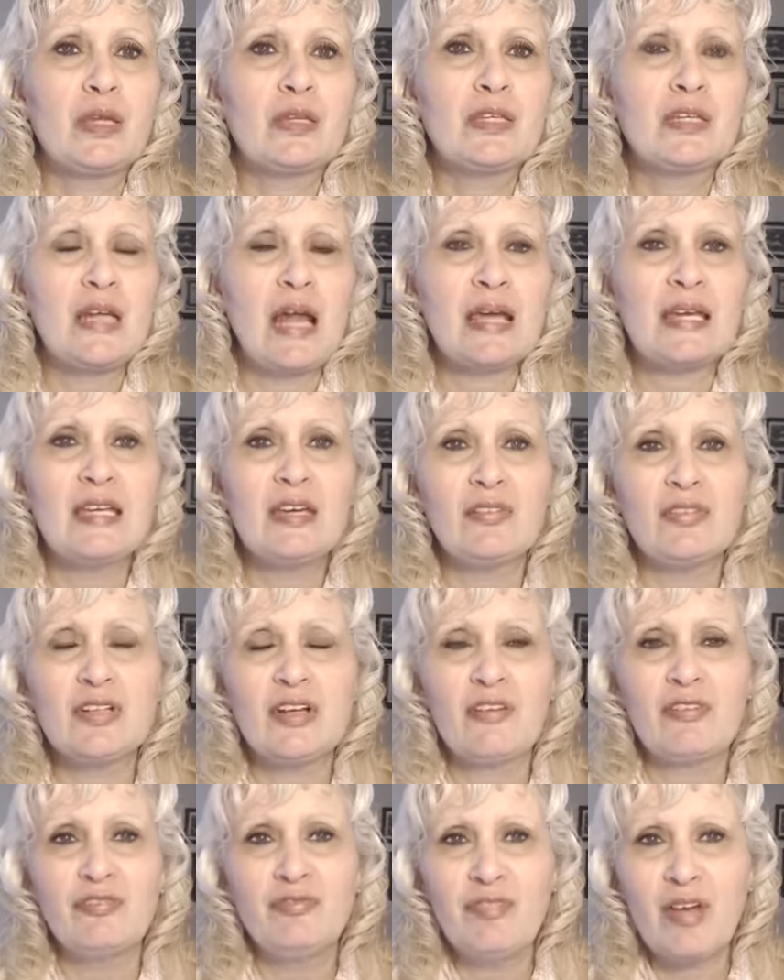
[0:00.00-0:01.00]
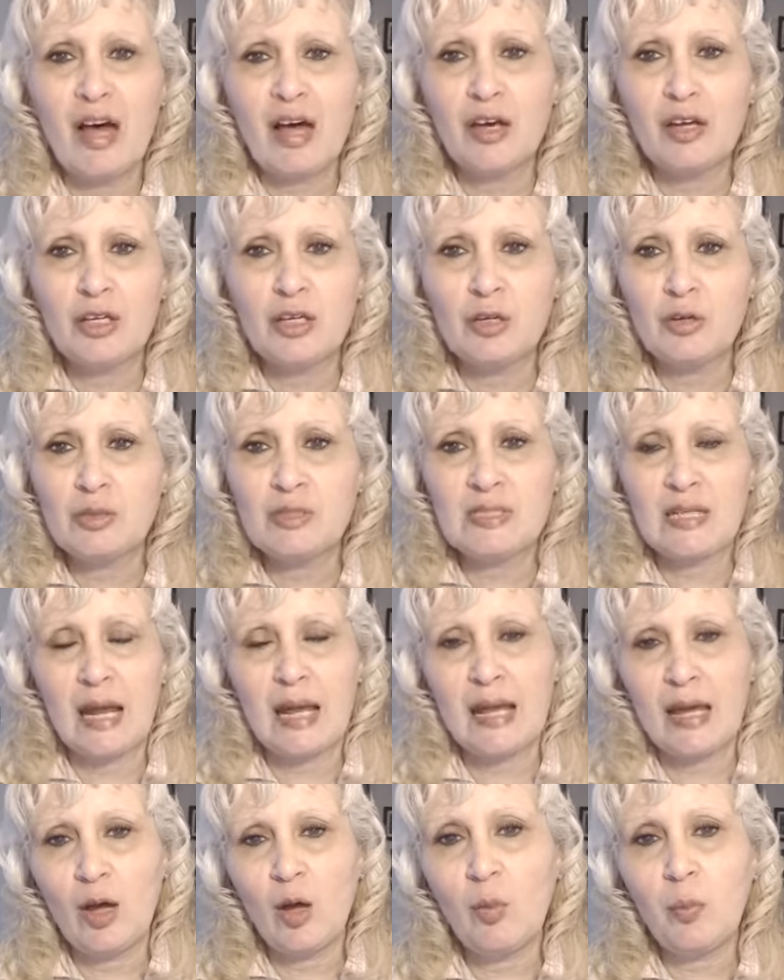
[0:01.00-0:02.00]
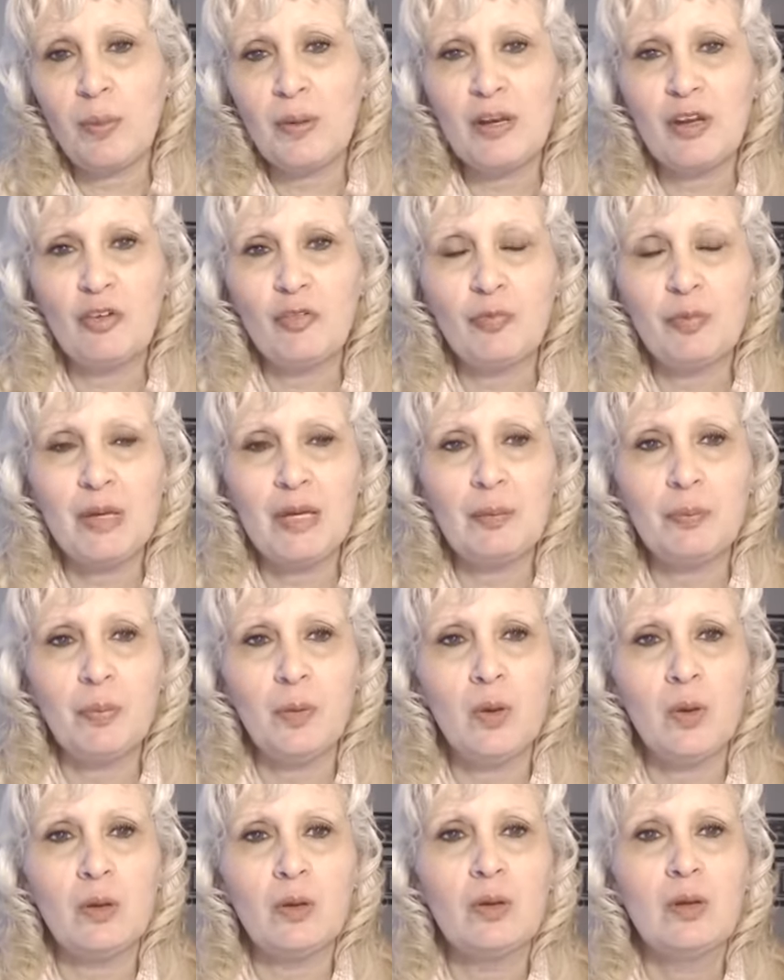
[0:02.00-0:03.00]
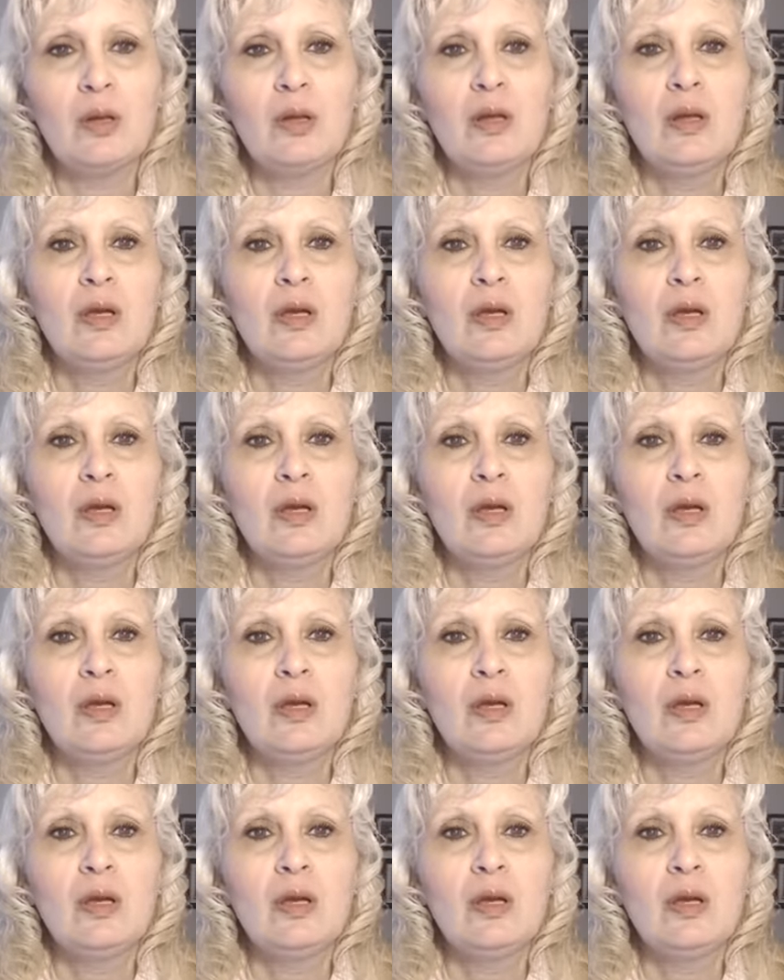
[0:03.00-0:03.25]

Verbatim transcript: did I give enough value? Did I help enough people?